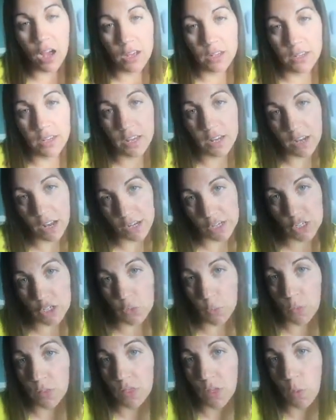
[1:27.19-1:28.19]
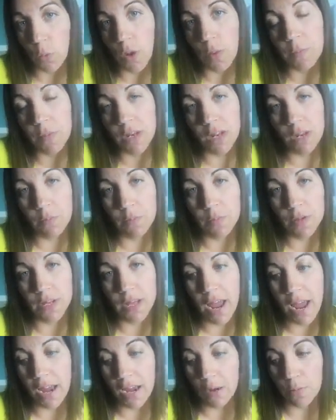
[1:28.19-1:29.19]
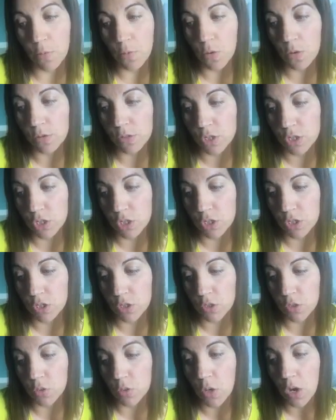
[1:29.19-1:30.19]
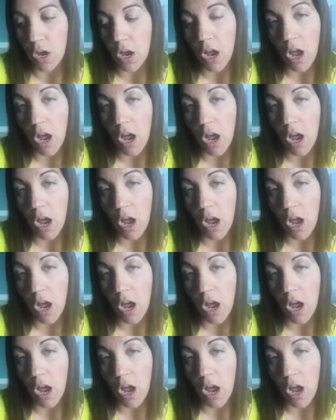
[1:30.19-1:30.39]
connection with the women and be able to